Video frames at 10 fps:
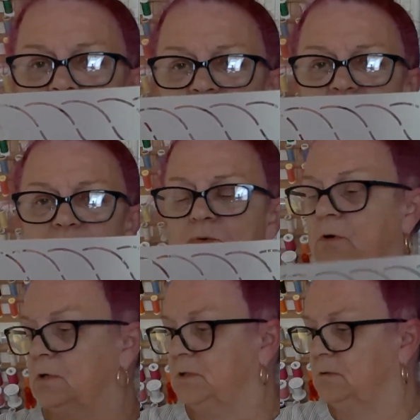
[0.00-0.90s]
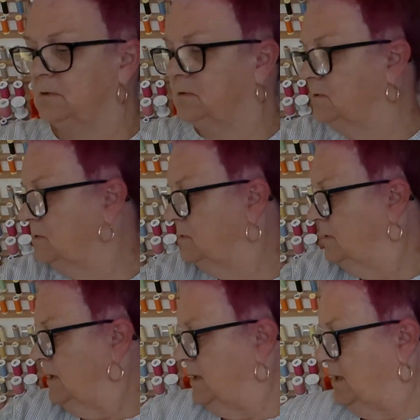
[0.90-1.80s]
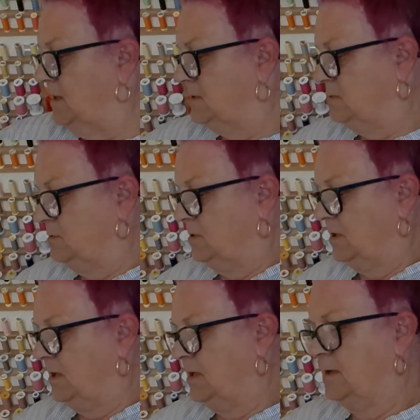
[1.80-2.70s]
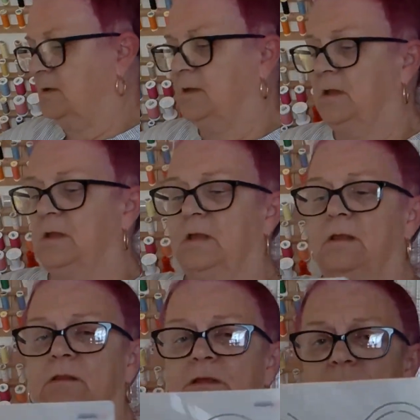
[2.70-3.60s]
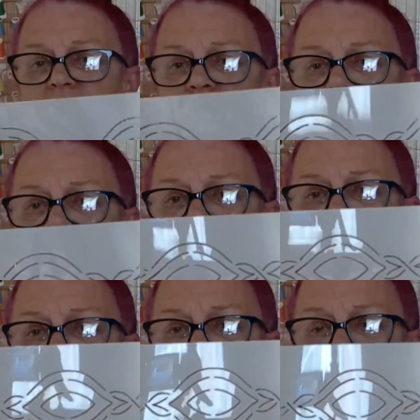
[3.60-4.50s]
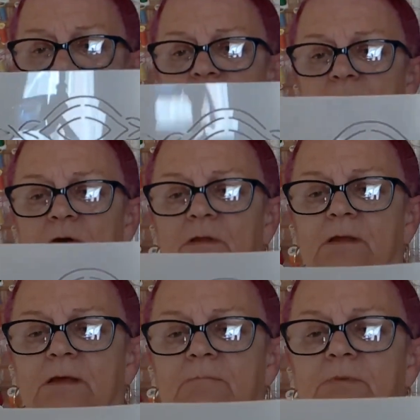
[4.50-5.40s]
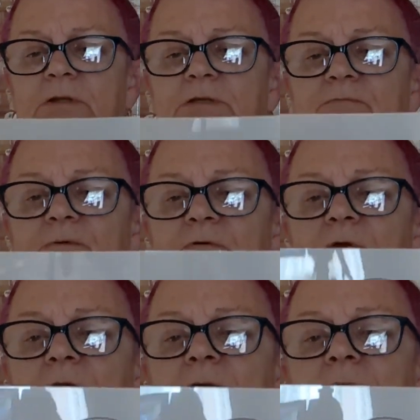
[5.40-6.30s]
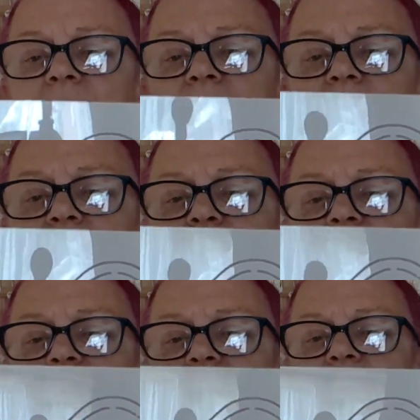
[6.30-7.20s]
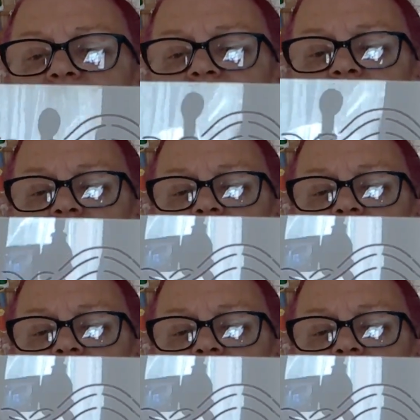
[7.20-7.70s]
been taught, I don't know how to work it out. That's a nice one, I like that, but it's very near each other.